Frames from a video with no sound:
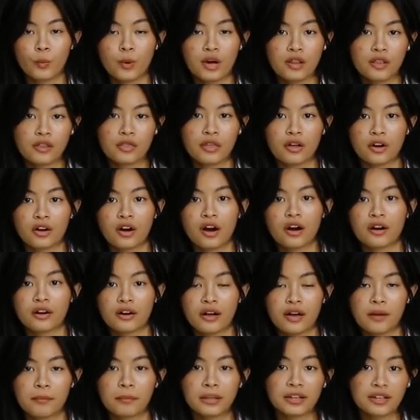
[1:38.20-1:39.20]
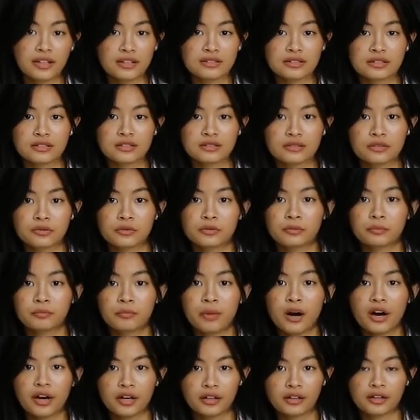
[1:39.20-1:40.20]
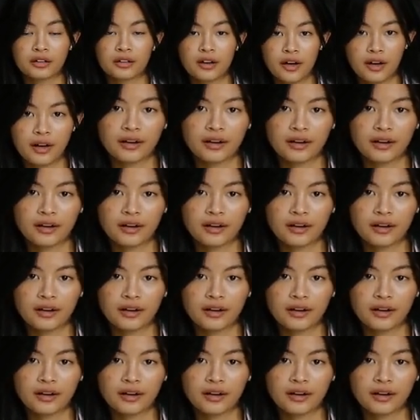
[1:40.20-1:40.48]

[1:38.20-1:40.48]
whether there are uh, places to park or